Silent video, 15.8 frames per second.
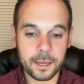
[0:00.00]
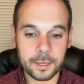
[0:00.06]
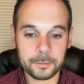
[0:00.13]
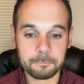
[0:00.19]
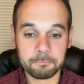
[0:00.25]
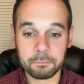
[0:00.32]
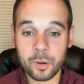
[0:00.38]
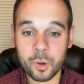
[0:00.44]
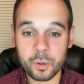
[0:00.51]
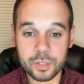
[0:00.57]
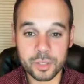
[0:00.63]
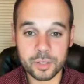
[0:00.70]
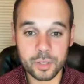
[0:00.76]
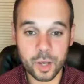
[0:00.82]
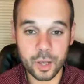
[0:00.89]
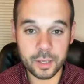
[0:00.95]
Uh,
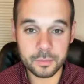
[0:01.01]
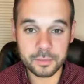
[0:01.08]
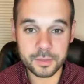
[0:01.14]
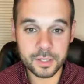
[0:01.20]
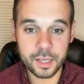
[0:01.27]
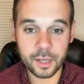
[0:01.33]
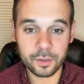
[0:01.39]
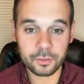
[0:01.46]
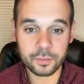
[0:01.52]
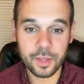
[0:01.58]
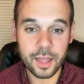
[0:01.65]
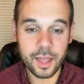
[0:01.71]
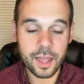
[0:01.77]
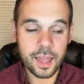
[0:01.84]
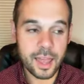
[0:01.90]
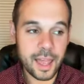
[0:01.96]
Moses saw himself
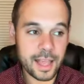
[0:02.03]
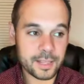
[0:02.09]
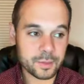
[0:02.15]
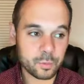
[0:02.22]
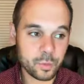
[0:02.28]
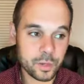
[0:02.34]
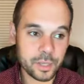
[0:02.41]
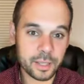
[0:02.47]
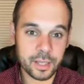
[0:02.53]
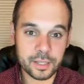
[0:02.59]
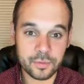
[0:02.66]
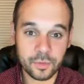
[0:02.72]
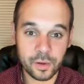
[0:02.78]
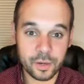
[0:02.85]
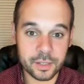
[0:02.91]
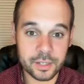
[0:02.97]
as weak
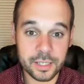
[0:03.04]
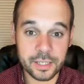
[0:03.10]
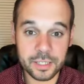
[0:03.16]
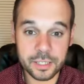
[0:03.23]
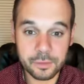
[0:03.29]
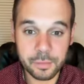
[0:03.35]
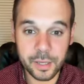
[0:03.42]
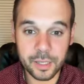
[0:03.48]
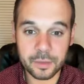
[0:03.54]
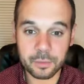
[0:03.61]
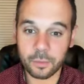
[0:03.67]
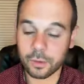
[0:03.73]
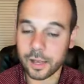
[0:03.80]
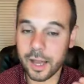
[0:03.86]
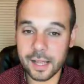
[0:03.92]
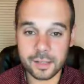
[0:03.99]
as far as his speech.
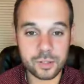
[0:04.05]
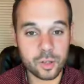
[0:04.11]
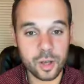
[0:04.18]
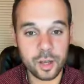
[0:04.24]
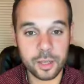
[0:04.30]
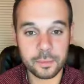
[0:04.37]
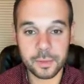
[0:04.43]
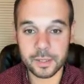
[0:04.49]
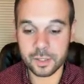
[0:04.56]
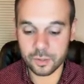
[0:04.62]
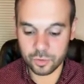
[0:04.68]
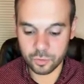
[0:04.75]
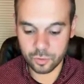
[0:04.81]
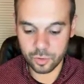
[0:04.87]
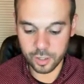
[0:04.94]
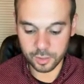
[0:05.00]
Well, God saw him as a
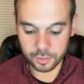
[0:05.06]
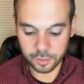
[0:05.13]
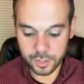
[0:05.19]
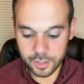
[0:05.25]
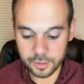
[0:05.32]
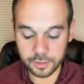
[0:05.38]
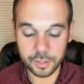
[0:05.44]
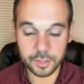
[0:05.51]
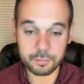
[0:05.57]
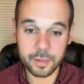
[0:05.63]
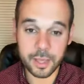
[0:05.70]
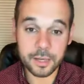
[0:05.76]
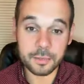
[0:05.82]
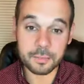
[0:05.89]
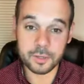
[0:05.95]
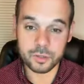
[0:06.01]
strong leader and
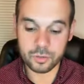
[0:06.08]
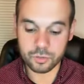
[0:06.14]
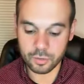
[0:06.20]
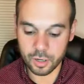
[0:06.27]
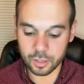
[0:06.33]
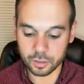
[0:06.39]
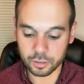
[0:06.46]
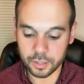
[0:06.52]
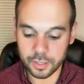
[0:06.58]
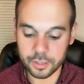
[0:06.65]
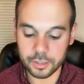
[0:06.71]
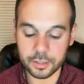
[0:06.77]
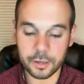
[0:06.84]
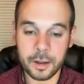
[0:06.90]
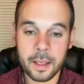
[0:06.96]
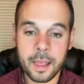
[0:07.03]
made him a strong
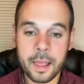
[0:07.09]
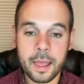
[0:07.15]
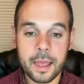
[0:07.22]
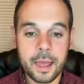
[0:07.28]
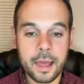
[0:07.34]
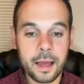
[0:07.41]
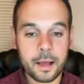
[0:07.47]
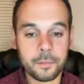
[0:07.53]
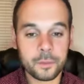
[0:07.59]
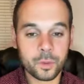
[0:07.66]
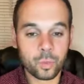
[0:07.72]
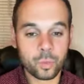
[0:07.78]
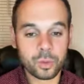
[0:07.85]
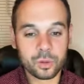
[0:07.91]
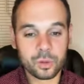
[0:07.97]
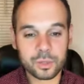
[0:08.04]
leader. Um,
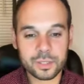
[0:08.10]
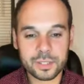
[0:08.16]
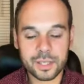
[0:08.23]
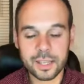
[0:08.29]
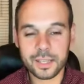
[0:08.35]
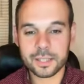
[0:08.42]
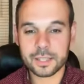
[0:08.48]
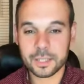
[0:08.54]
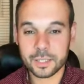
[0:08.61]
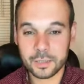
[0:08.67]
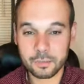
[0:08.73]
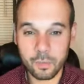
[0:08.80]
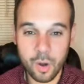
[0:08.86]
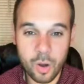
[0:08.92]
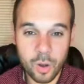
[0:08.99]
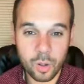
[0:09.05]
the world sees
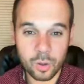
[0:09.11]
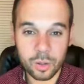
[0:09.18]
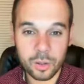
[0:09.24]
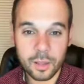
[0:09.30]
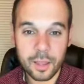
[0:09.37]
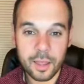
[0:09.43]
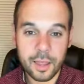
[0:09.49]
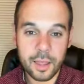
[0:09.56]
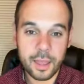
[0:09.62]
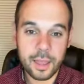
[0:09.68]
small